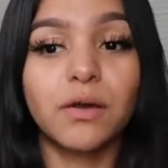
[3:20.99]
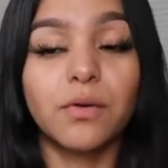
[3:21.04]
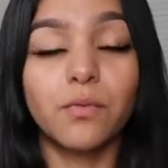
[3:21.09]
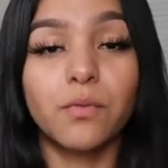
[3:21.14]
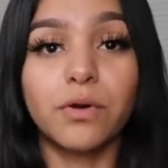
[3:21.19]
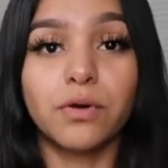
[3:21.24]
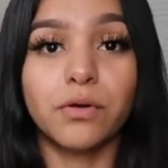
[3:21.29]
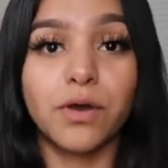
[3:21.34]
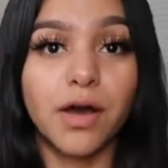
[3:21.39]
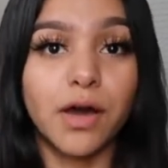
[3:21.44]

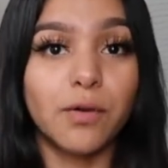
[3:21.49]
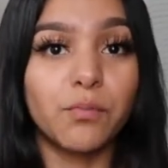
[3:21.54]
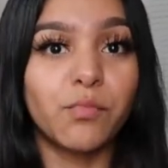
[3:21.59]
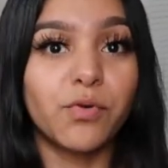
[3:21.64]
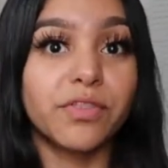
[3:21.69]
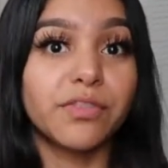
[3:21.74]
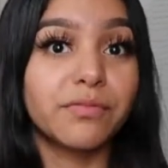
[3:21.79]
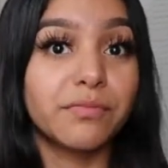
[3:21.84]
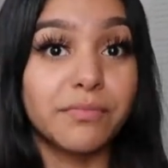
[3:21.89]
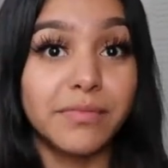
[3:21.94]
will come
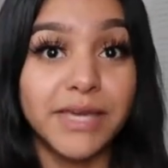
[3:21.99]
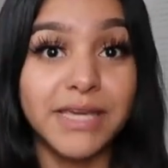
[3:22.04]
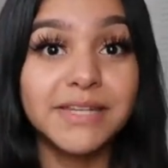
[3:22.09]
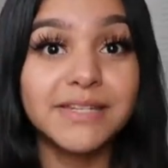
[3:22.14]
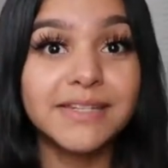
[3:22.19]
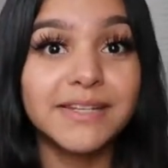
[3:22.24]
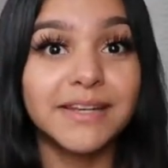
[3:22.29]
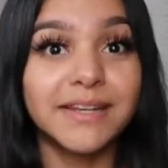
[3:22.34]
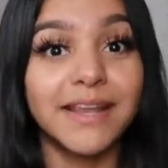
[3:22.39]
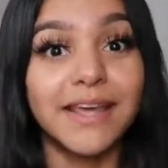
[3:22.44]
with
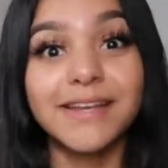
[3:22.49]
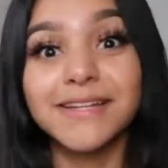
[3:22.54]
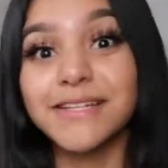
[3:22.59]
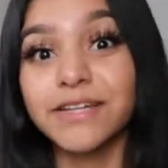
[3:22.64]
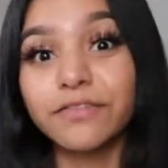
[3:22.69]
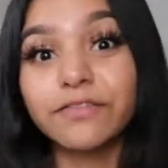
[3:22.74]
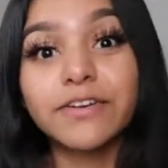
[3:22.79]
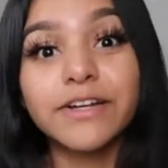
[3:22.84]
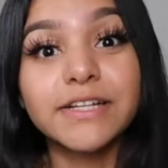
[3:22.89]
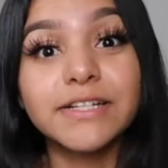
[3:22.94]
meat, like
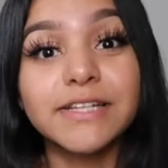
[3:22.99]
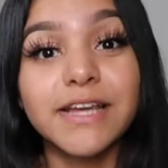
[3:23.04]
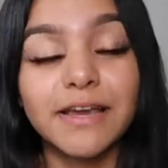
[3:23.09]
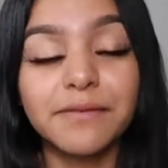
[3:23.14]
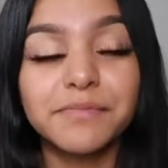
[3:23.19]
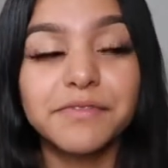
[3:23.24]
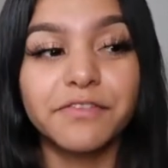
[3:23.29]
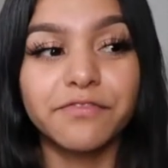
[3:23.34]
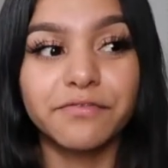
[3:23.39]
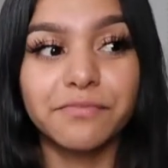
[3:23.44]
different
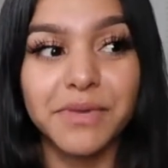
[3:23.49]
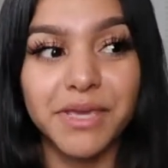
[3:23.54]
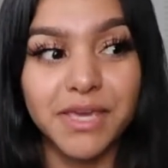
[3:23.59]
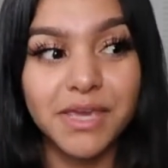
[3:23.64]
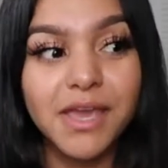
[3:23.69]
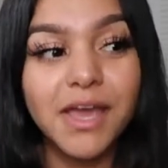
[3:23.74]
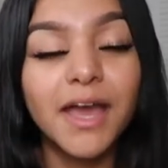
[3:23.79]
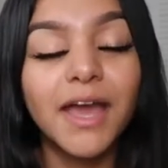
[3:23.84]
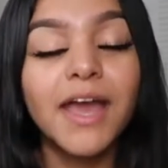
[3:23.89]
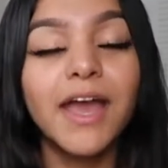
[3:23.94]
types of meat,